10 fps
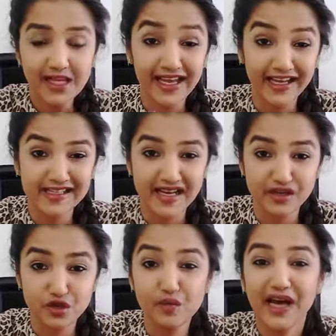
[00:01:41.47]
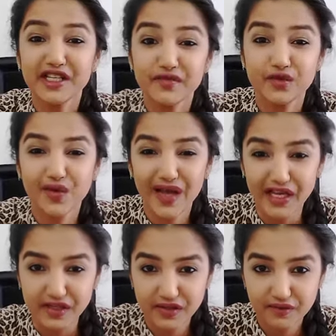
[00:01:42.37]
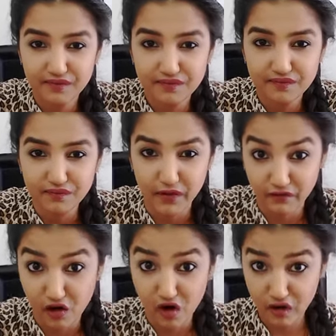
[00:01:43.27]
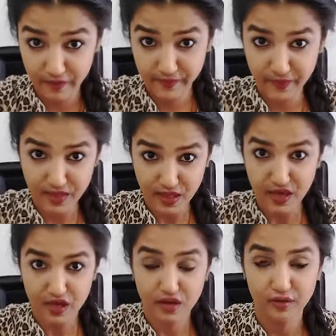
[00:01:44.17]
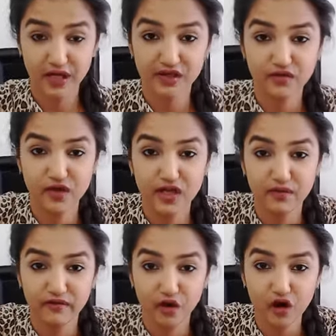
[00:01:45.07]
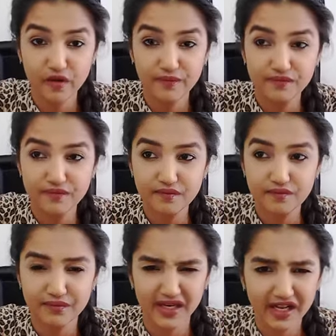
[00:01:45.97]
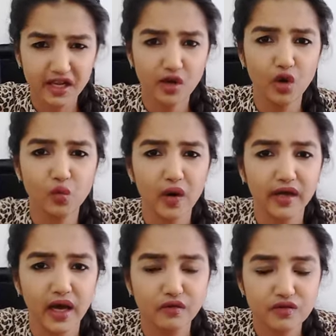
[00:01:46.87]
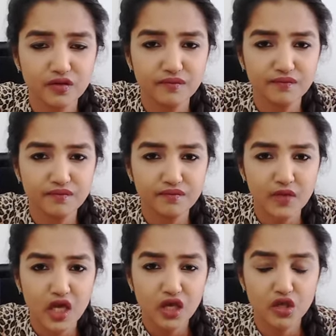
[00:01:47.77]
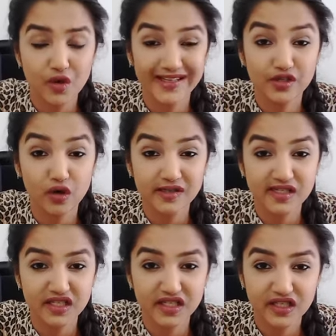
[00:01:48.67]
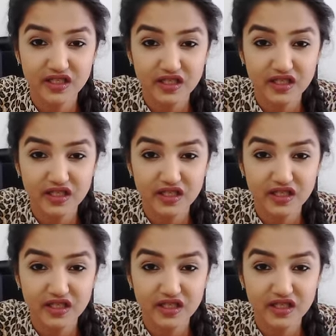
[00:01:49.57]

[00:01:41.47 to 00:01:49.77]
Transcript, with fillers: like I said, you might have tried before. You might have tried before, but it did not work out. You exhausted.